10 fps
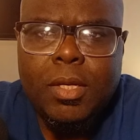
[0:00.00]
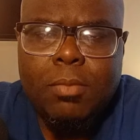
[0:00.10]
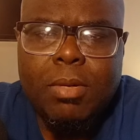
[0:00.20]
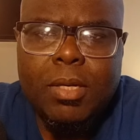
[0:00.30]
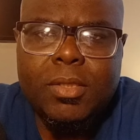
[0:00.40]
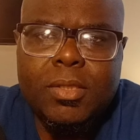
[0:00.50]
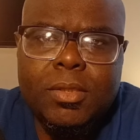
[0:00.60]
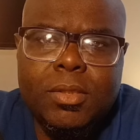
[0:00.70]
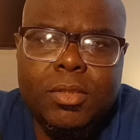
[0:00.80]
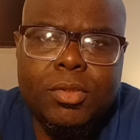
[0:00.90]
about
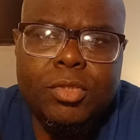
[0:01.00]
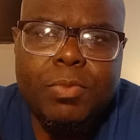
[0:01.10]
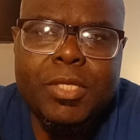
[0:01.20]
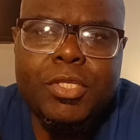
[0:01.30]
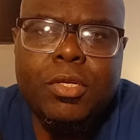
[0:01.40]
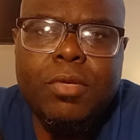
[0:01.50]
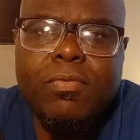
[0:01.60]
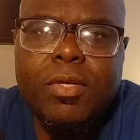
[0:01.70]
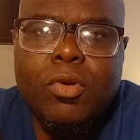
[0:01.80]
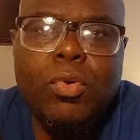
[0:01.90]
the suspension
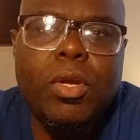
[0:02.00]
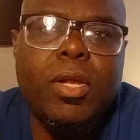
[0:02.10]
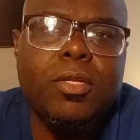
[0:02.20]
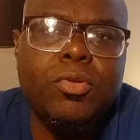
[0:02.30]
of a nuclear